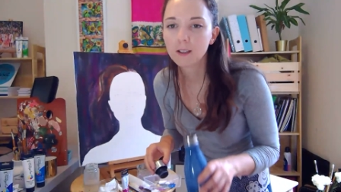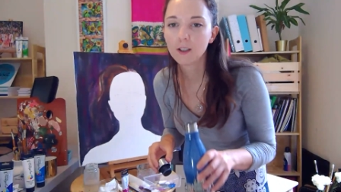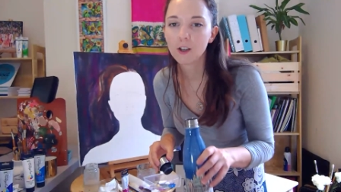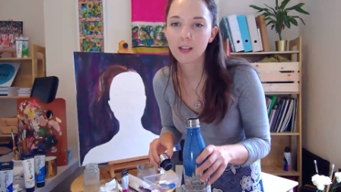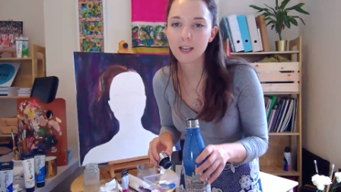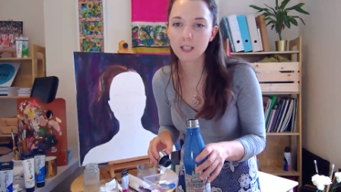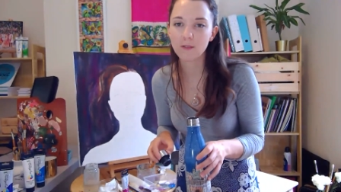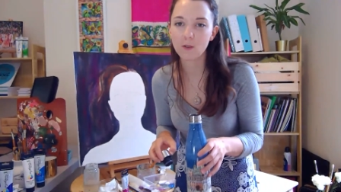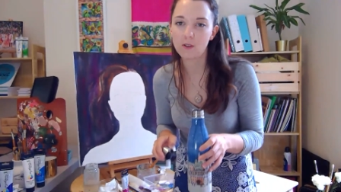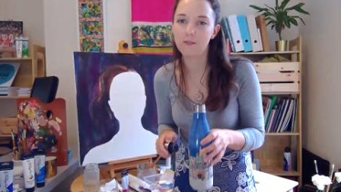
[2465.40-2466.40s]
Well, thanks
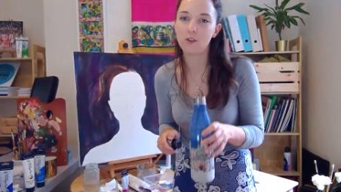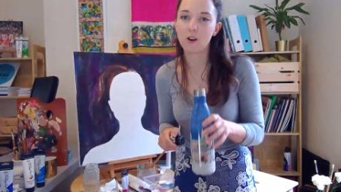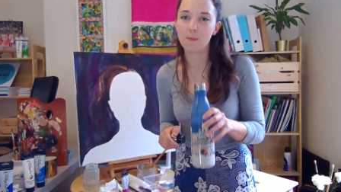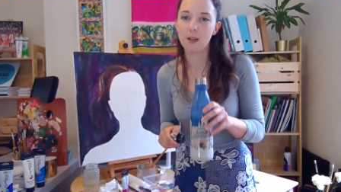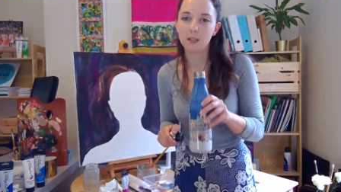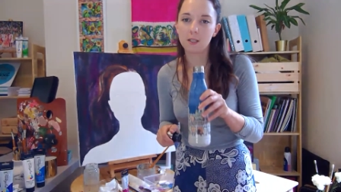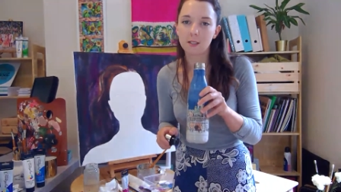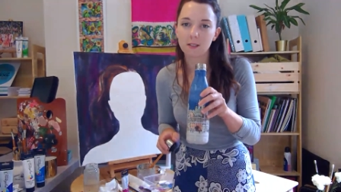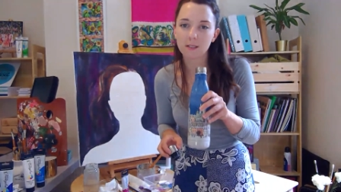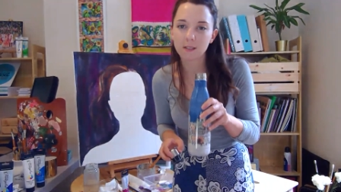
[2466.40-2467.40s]
everyone for your comments.
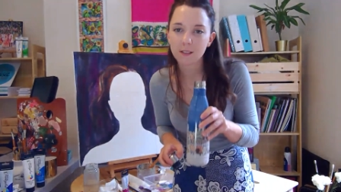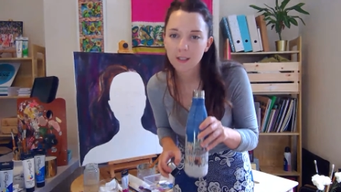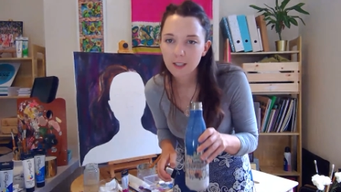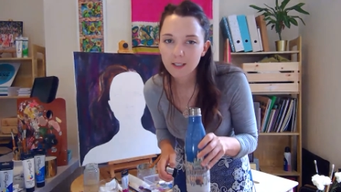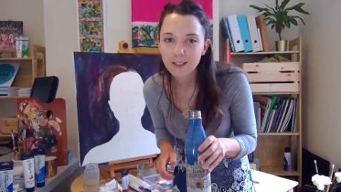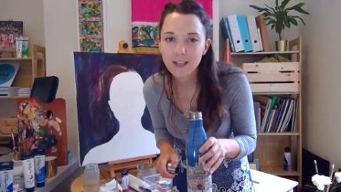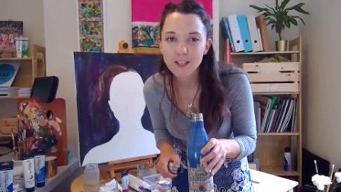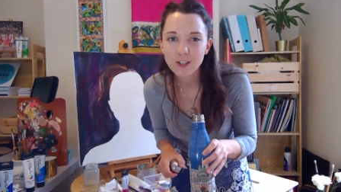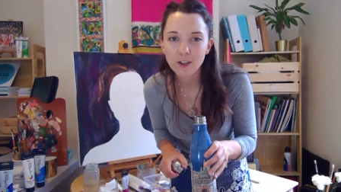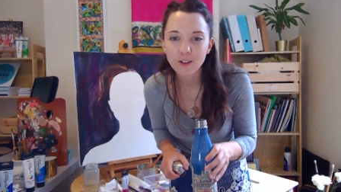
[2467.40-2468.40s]
It's nice
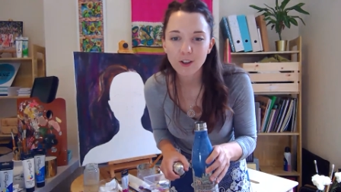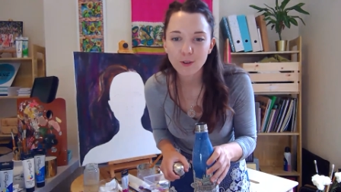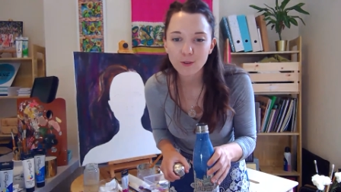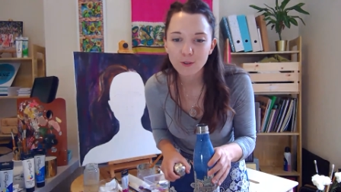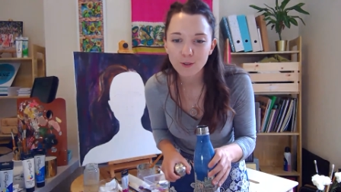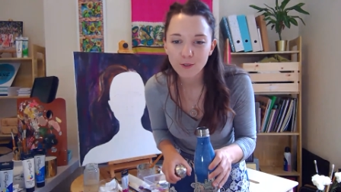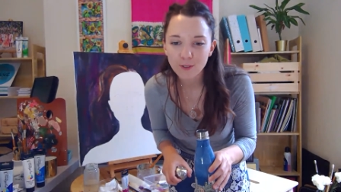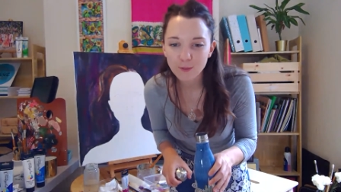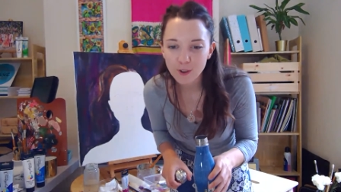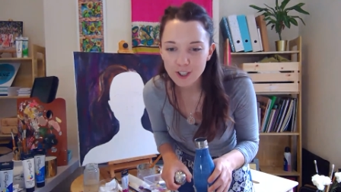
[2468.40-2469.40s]
to know that you're
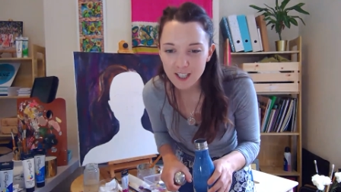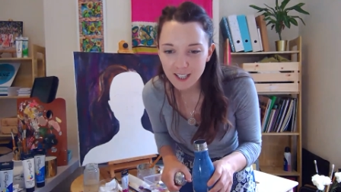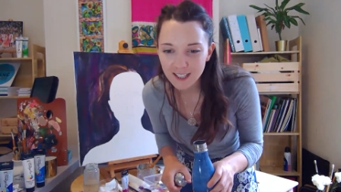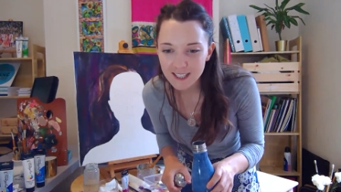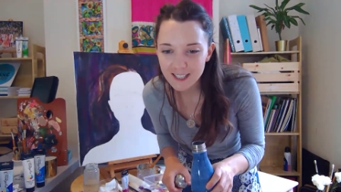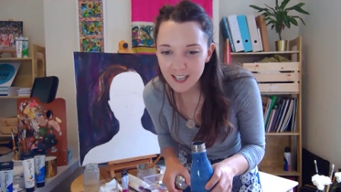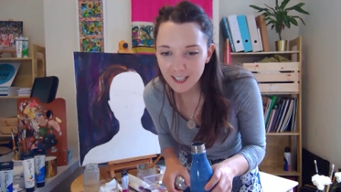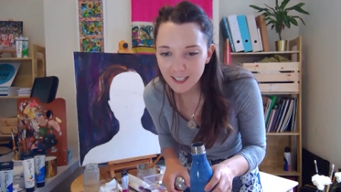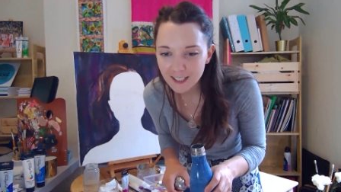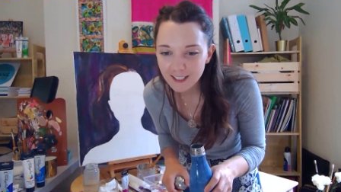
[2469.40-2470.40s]
all watching and
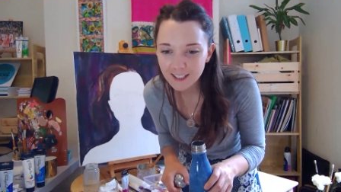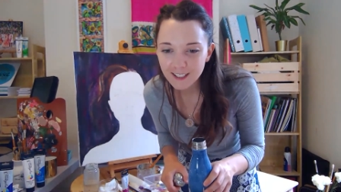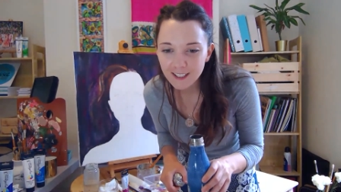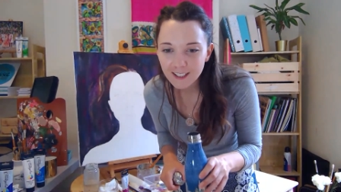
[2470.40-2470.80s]
listening.